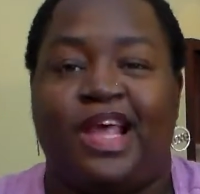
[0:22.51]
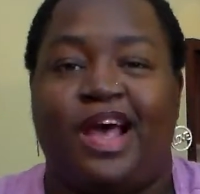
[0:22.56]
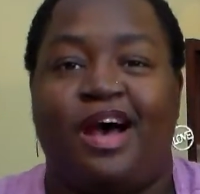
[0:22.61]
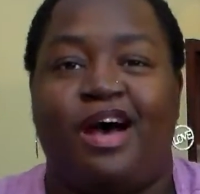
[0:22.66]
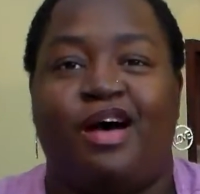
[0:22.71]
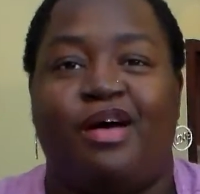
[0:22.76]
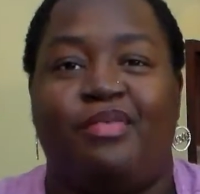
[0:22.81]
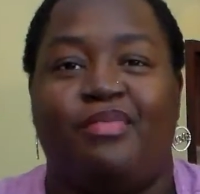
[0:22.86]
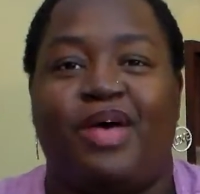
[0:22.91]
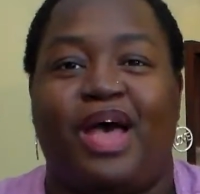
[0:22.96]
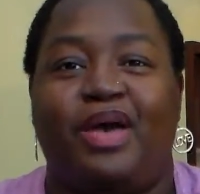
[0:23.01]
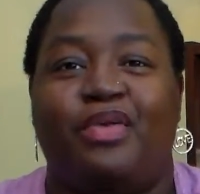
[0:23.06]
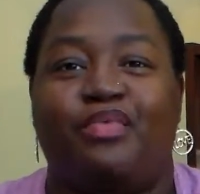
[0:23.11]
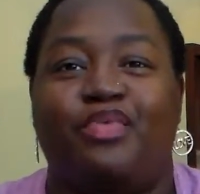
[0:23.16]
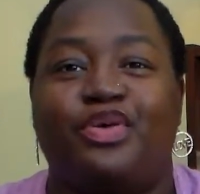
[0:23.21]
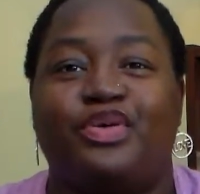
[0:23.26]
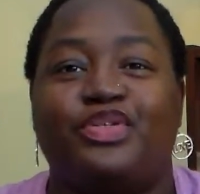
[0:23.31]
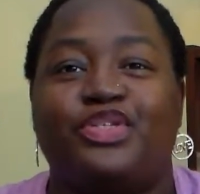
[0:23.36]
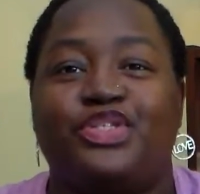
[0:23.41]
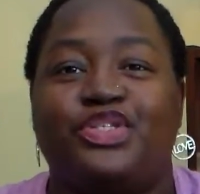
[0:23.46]
I
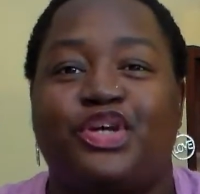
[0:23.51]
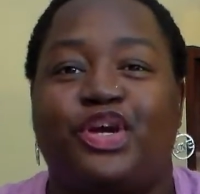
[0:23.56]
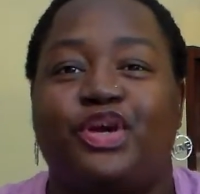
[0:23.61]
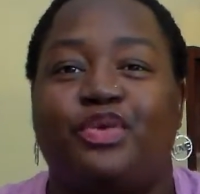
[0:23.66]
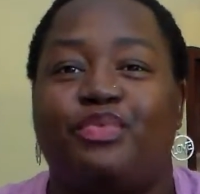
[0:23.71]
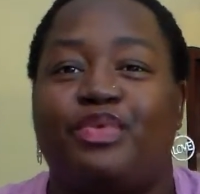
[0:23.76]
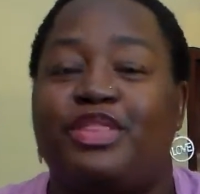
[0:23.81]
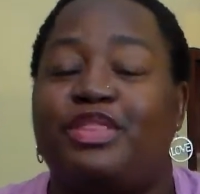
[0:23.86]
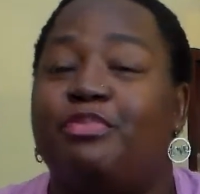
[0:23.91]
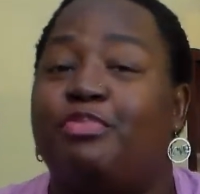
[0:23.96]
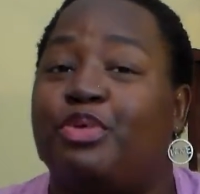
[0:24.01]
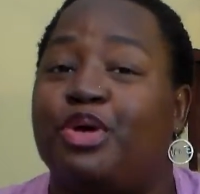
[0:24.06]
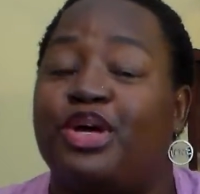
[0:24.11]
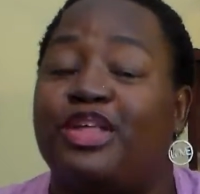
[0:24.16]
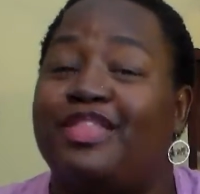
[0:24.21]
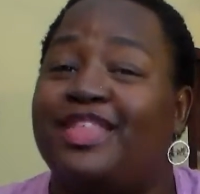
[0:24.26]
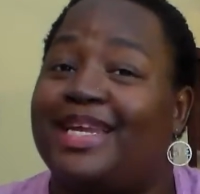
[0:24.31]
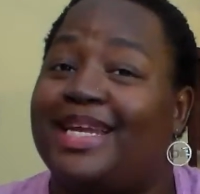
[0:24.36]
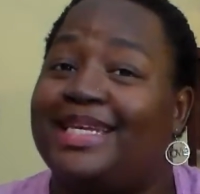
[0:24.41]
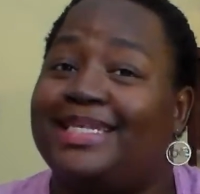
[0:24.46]
will start with the
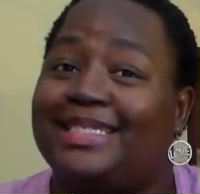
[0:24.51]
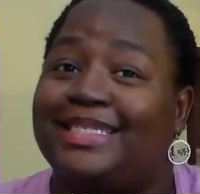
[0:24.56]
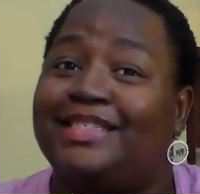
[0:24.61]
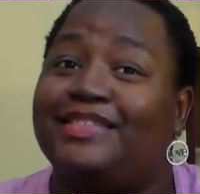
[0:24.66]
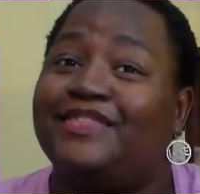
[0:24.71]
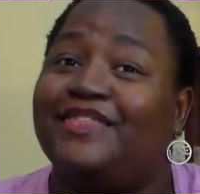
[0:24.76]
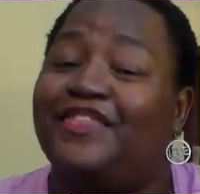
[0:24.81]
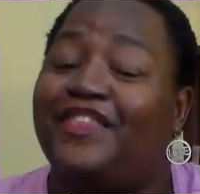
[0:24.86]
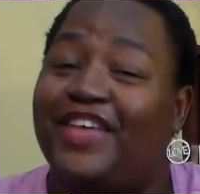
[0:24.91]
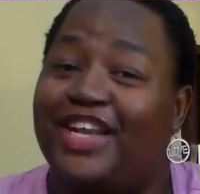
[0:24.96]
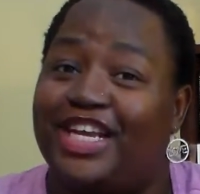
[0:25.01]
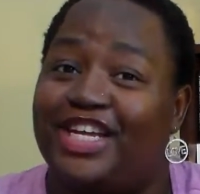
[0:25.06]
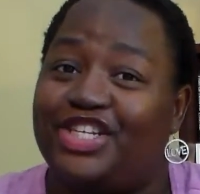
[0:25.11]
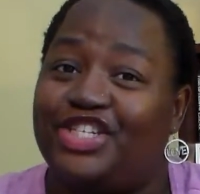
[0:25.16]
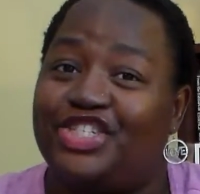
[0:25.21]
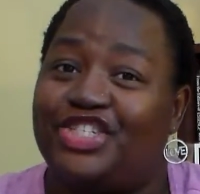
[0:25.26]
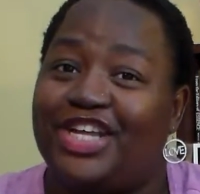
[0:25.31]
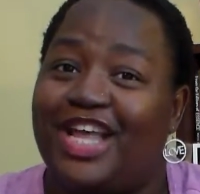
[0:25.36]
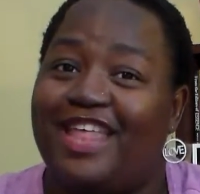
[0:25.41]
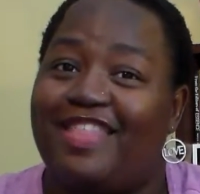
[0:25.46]
books that I didn't
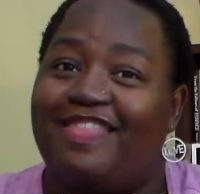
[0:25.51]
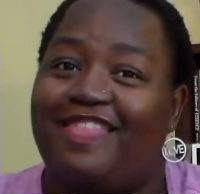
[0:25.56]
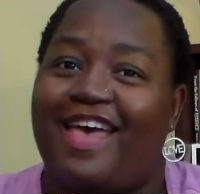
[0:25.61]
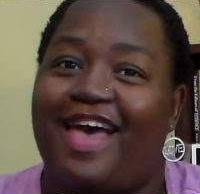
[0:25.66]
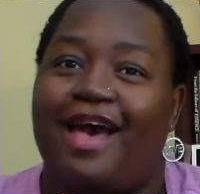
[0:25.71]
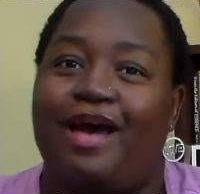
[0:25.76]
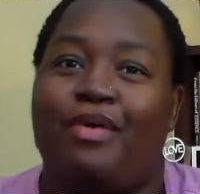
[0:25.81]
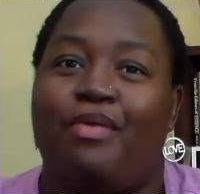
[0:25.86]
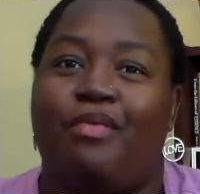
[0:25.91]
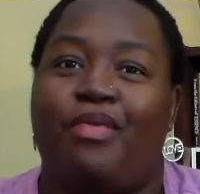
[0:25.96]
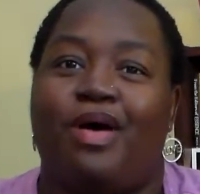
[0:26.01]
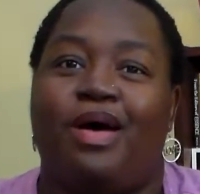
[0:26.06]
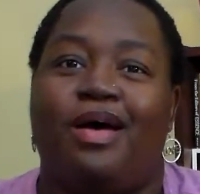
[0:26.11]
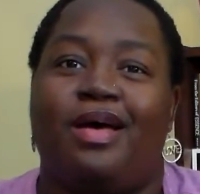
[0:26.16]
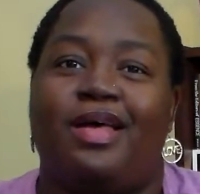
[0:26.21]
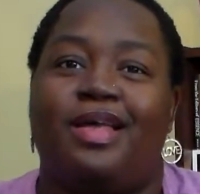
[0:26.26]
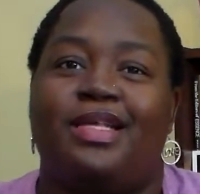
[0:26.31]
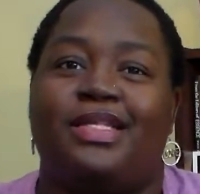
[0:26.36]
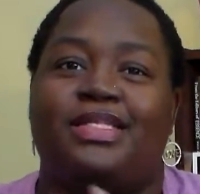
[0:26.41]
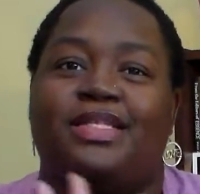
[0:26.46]
finish, and that
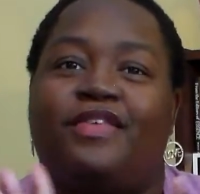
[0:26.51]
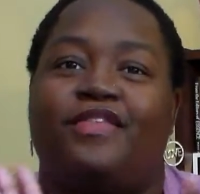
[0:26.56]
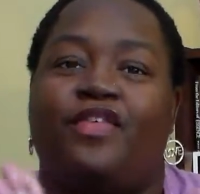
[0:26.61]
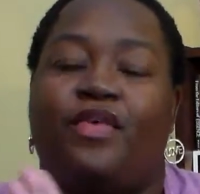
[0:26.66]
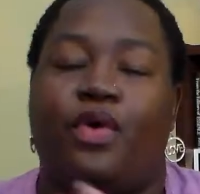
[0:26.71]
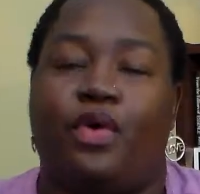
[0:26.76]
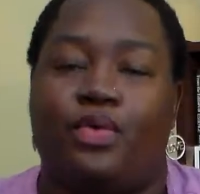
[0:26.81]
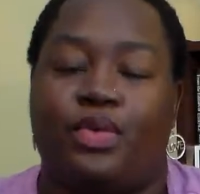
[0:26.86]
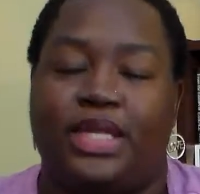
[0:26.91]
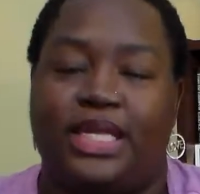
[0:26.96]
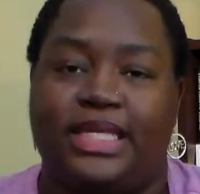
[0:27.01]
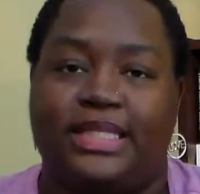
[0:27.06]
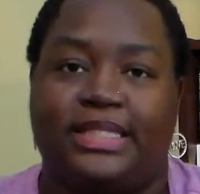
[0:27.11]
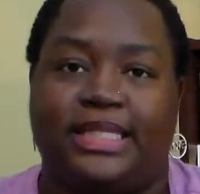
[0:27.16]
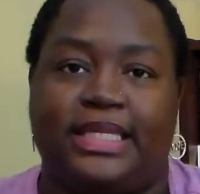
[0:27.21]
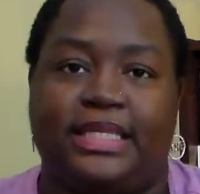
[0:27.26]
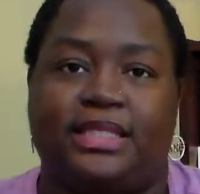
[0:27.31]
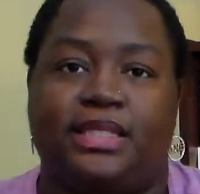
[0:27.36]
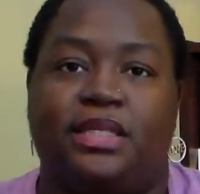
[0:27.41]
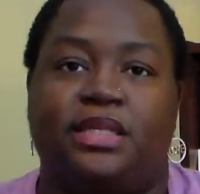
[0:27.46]
was For Only a
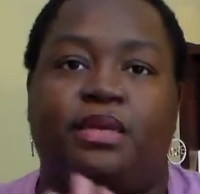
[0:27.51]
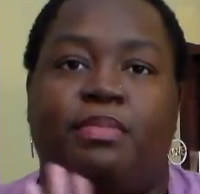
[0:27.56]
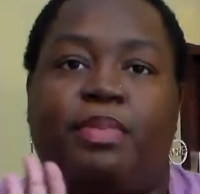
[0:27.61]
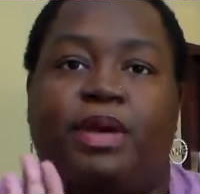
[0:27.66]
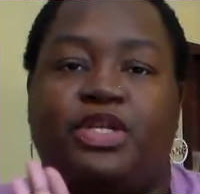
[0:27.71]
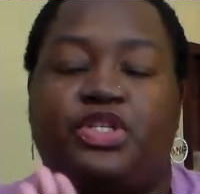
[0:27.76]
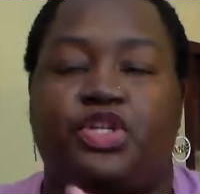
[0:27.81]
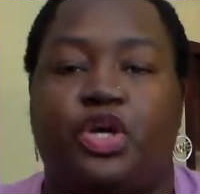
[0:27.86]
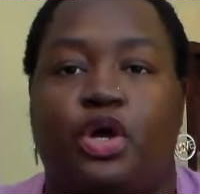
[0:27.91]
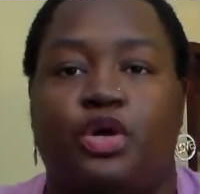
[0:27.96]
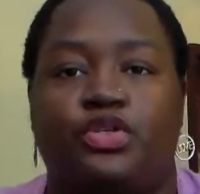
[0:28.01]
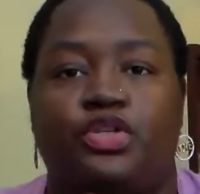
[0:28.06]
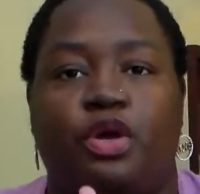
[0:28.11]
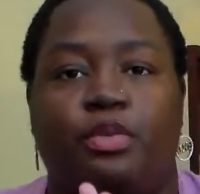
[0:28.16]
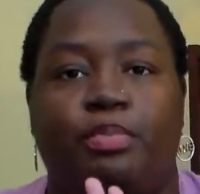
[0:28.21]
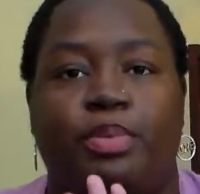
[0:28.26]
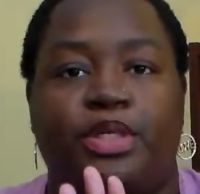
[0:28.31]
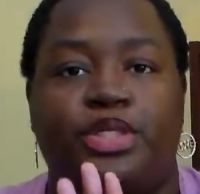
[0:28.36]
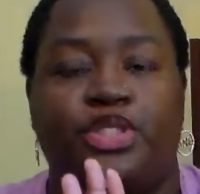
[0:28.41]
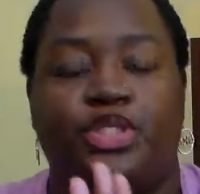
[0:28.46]
Season by Charles
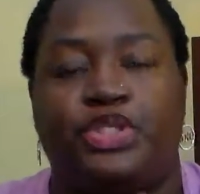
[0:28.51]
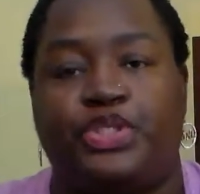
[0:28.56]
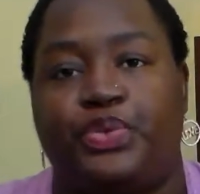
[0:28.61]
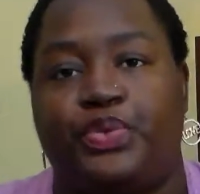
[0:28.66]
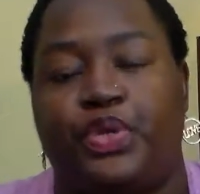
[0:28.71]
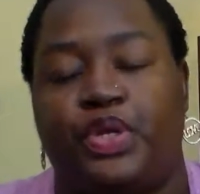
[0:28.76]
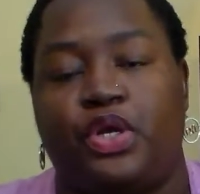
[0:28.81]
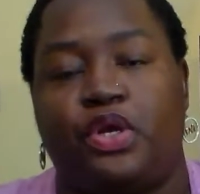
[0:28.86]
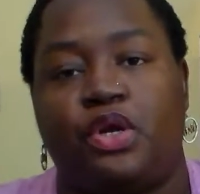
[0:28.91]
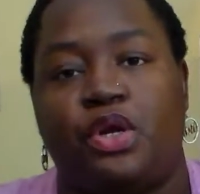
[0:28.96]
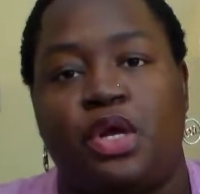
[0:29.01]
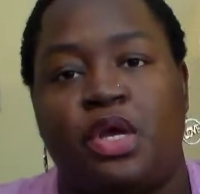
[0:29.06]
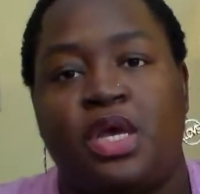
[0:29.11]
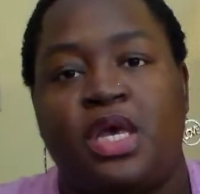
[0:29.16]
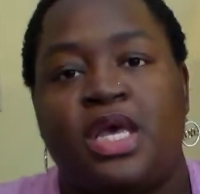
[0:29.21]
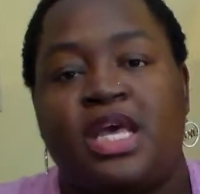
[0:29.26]
R. Butts Jr.